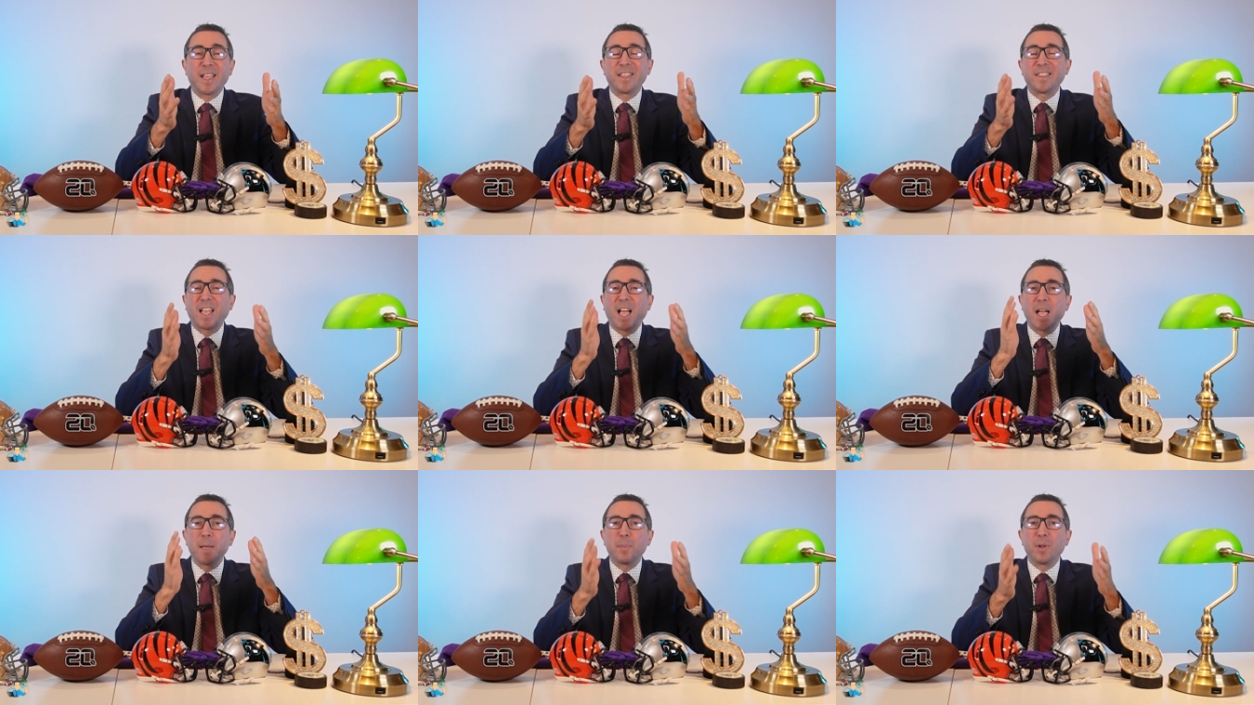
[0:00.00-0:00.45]

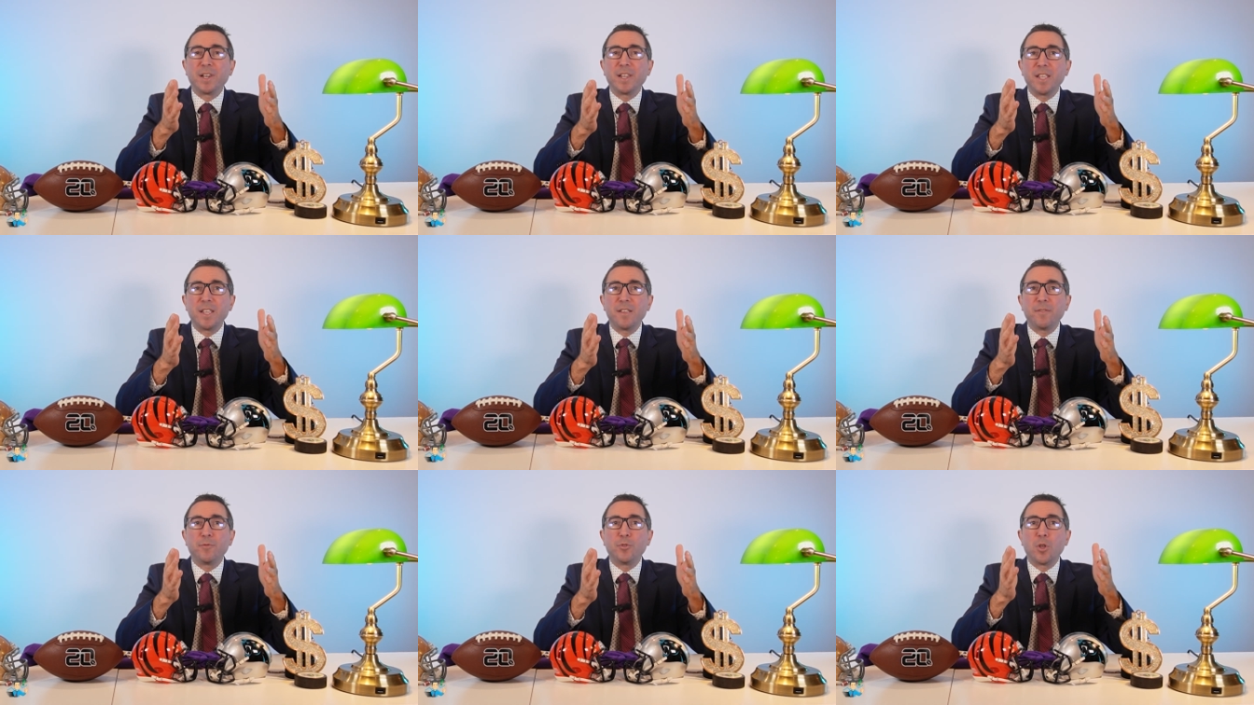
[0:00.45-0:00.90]
and I
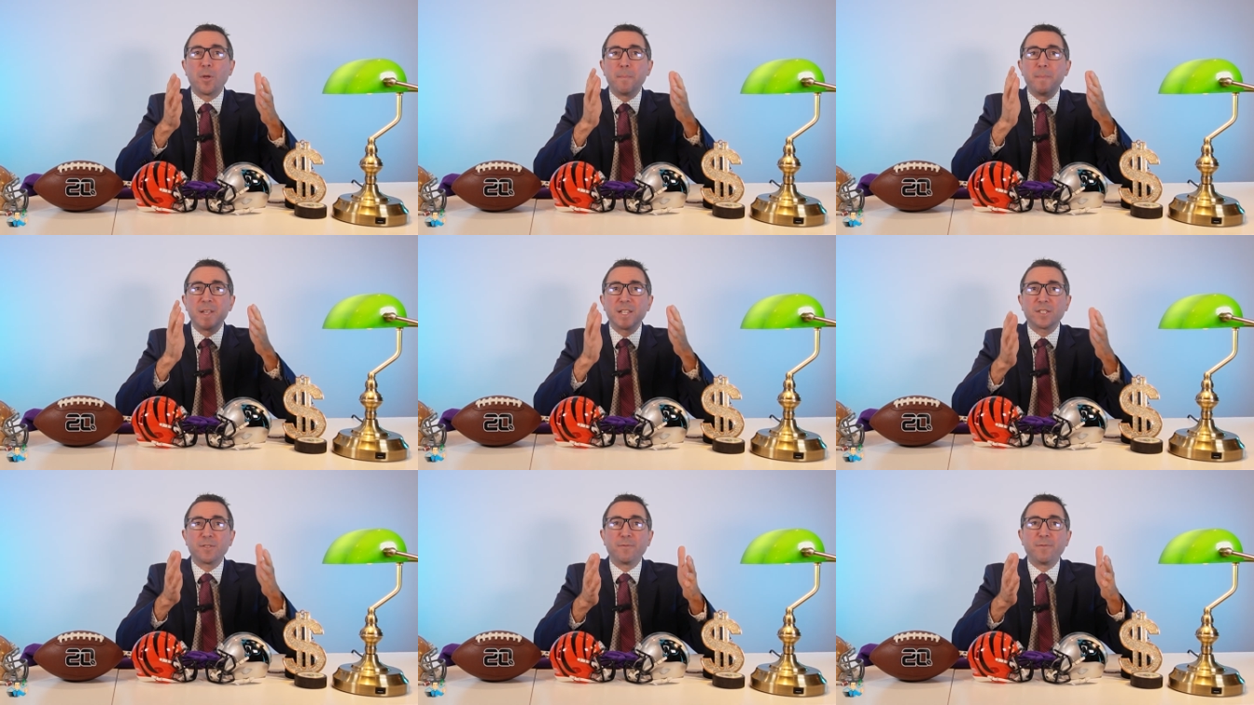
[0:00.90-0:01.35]
believe the
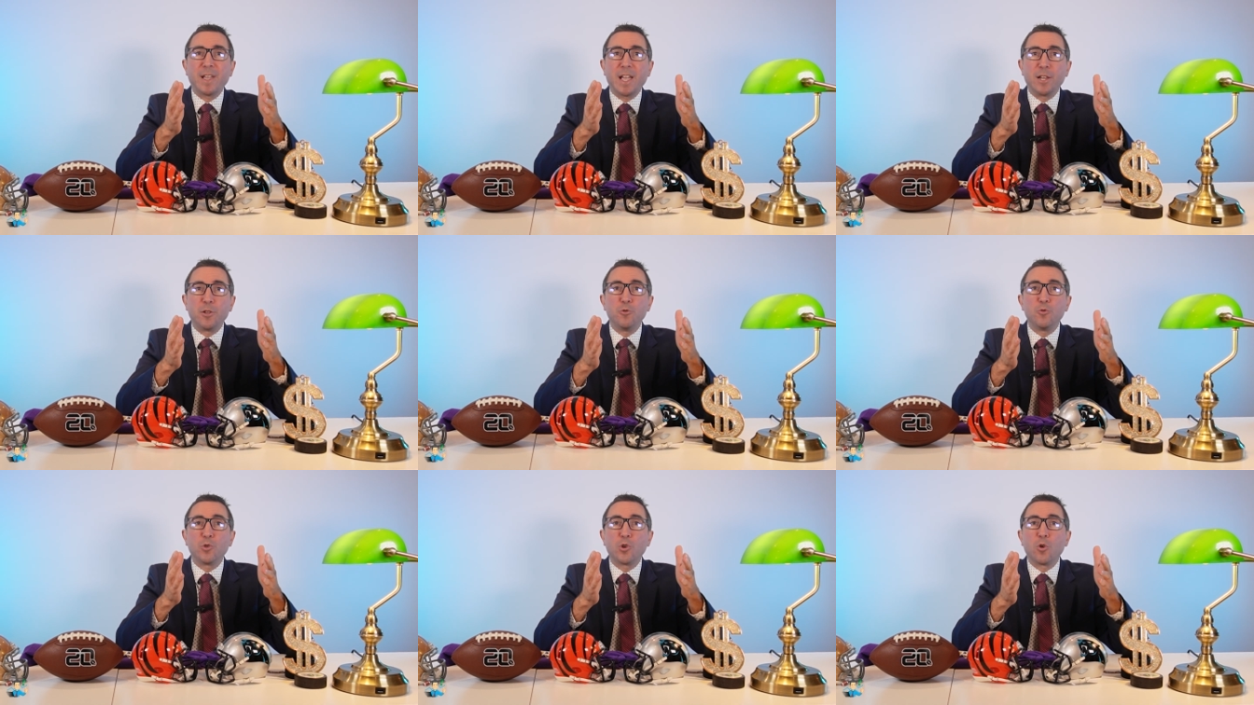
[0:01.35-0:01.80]
best
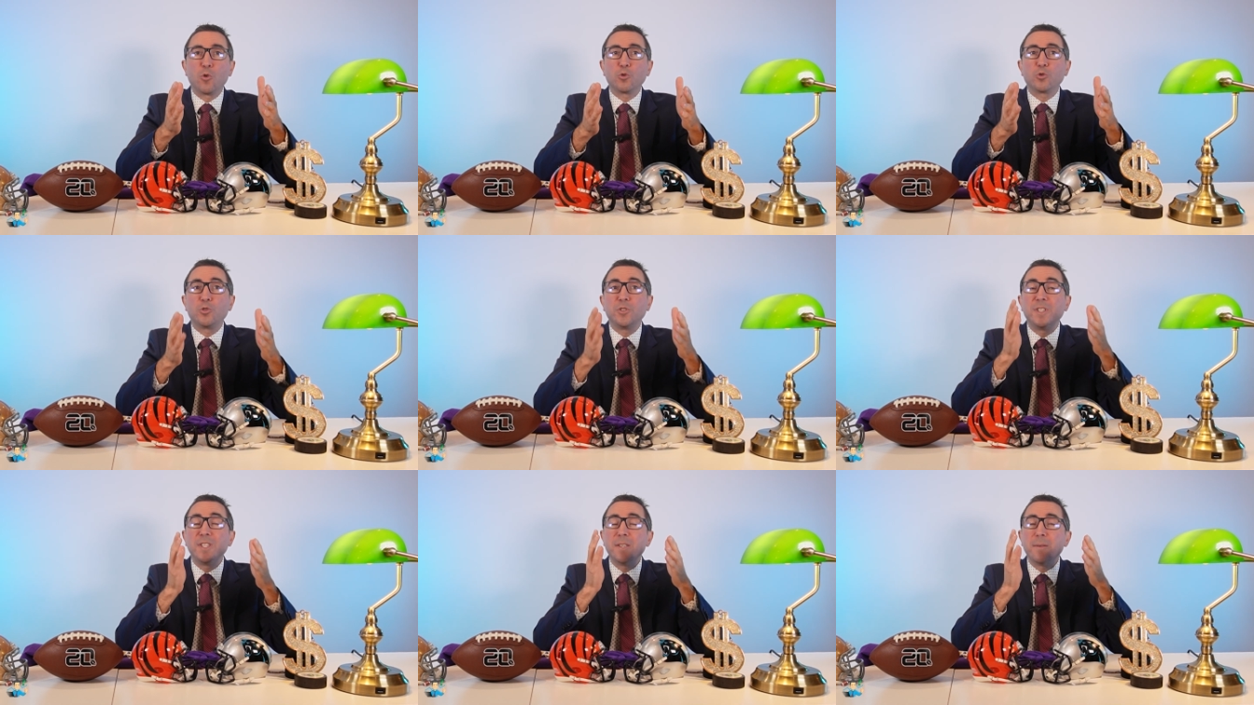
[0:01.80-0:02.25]
value
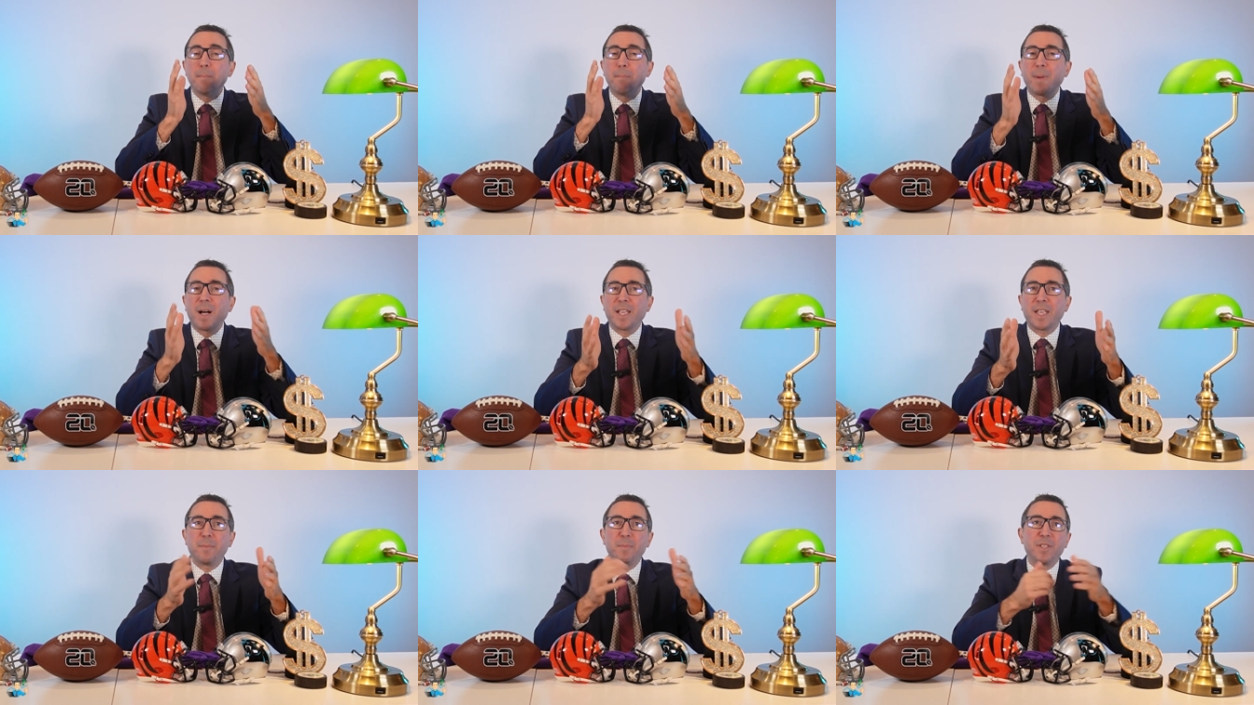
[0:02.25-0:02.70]
goes to the
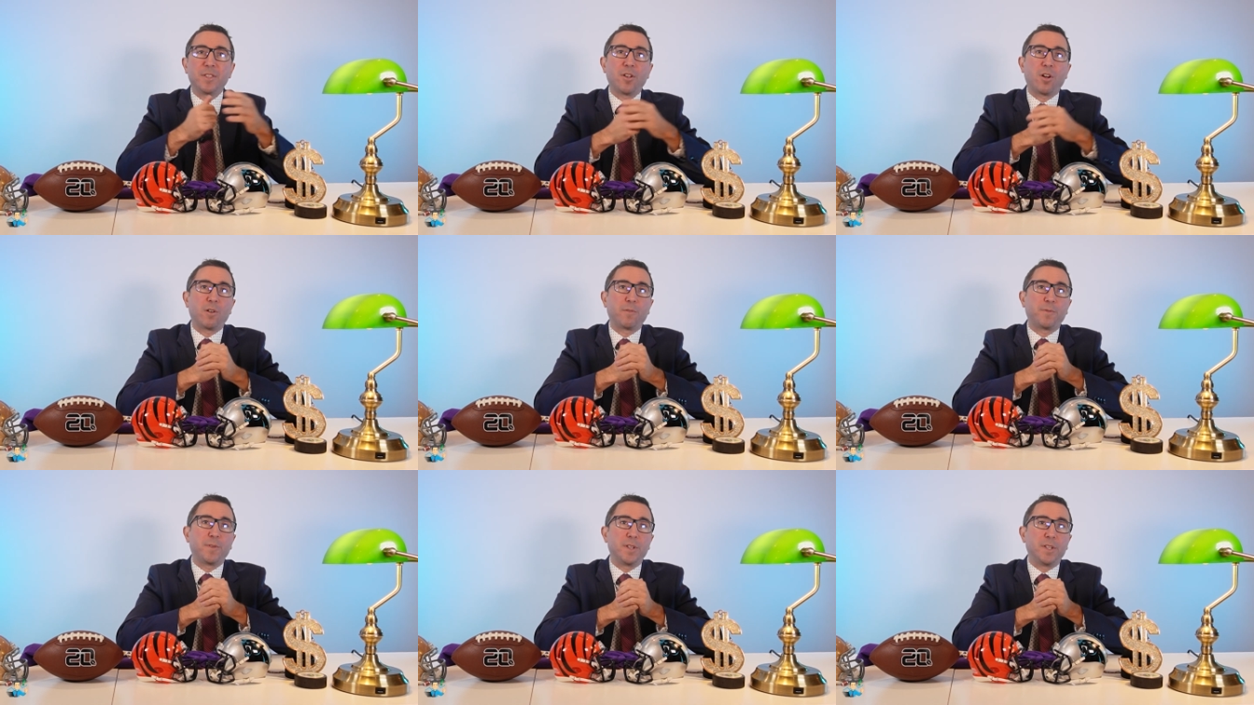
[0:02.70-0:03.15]
Miami
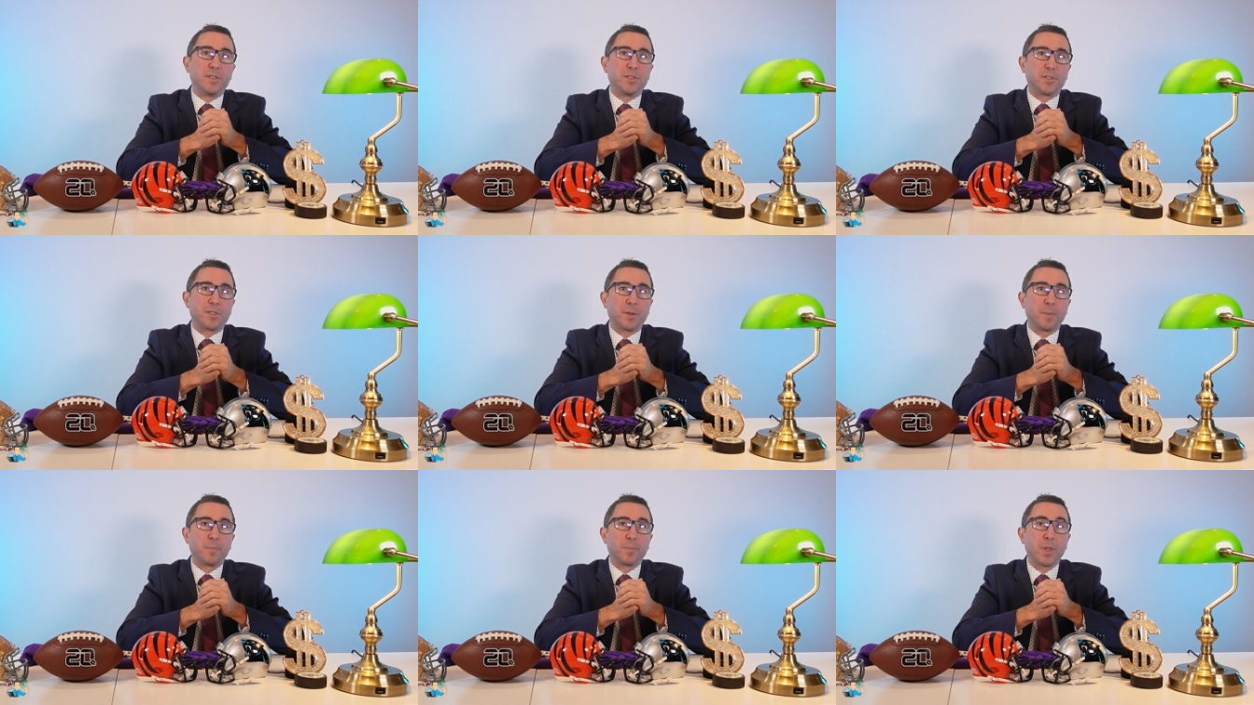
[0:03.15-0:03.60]

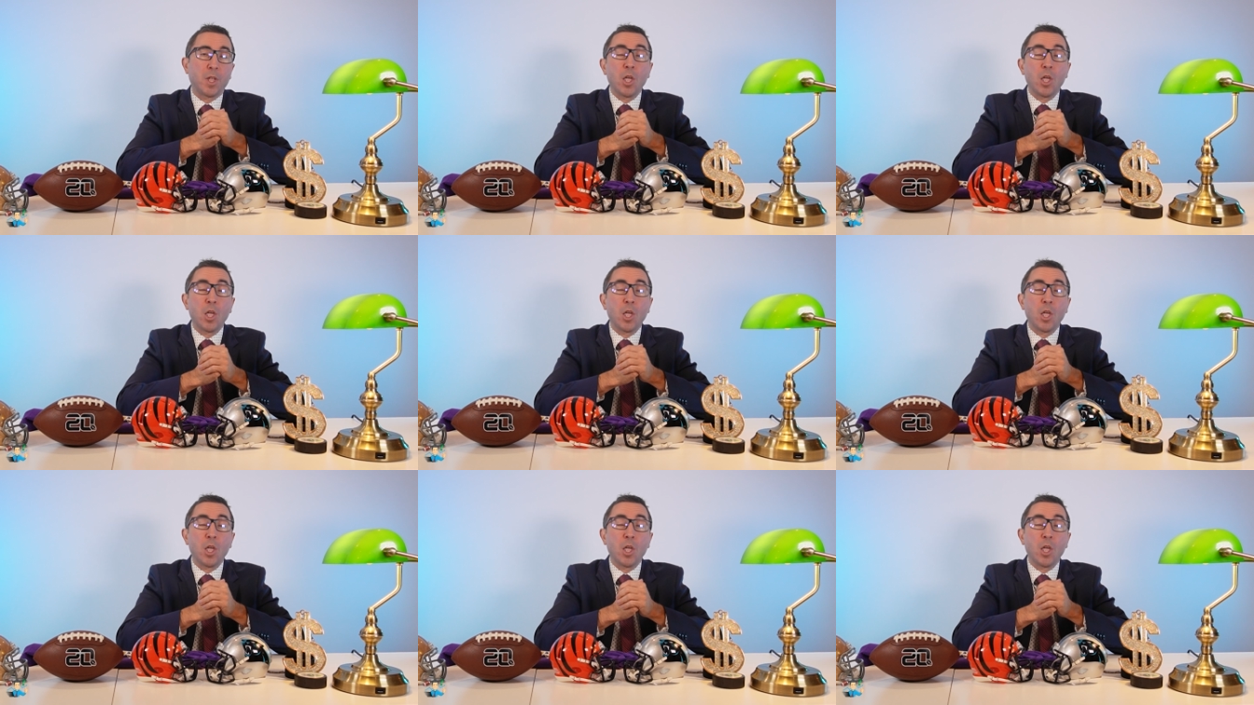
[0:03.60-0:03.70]
Dolphins,